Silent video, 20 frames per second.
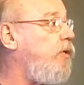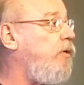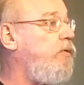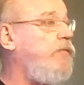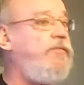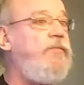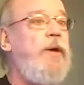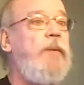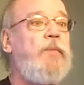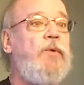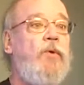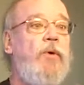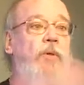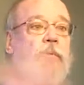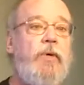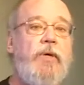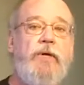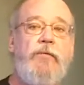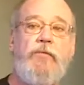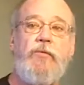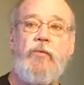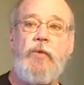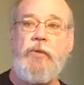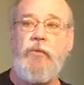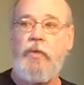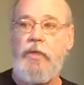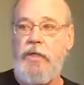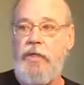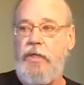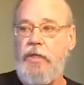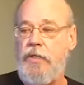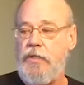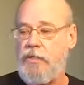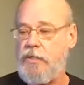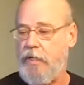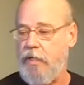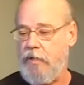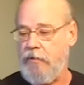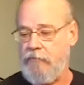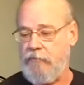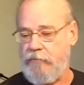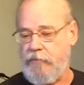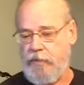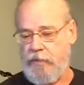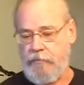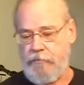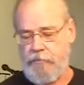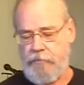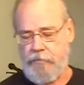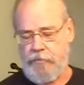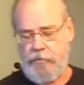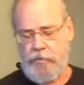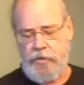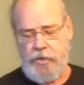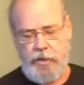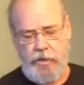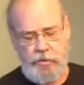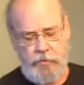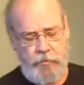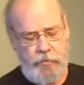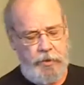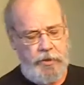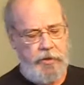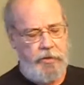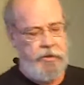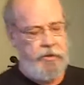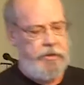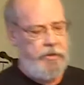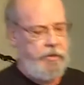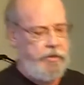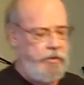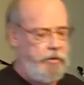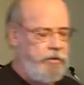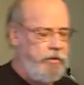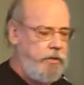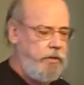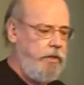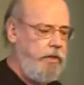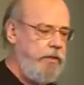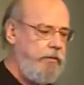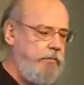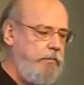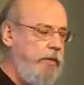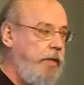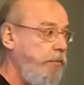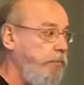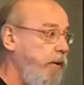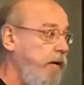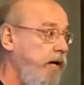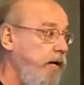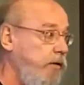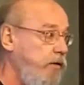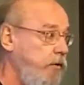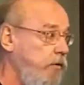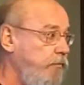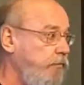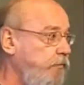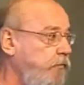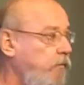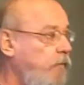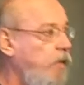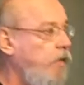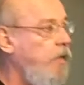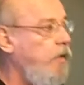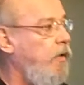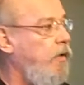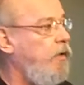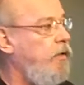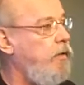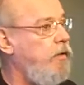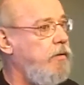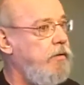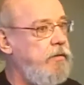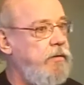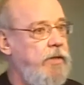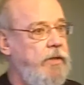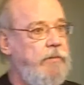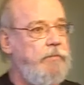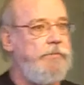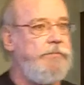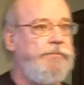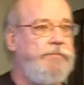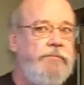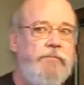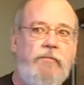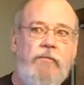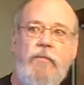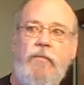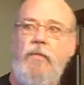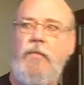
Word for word: in February, we have three weekends of uh, Shakespeare here, um, Macbeth, the um,